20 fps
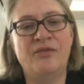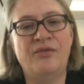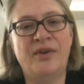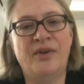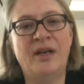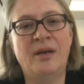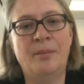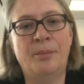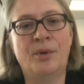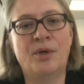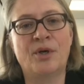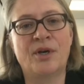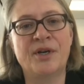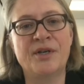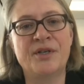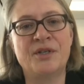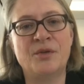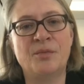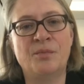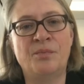fell
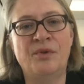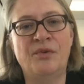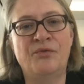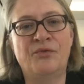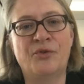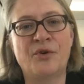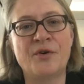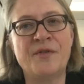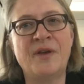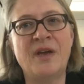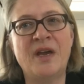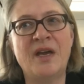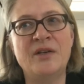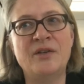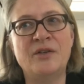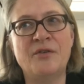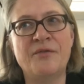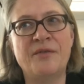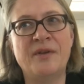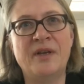apart before the
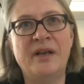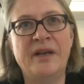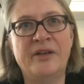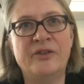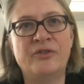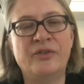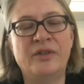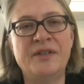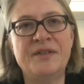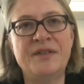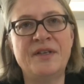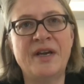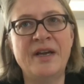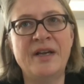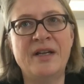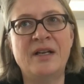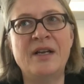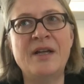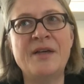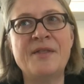end of the electoral
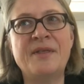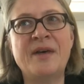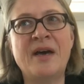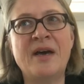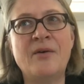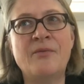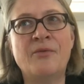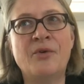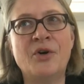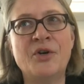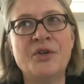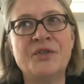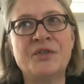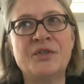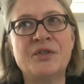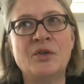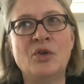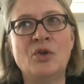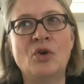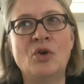cycle, and that
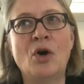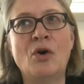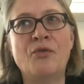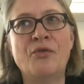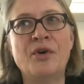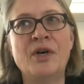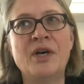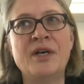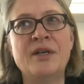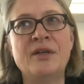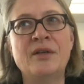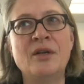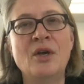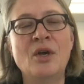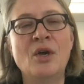was over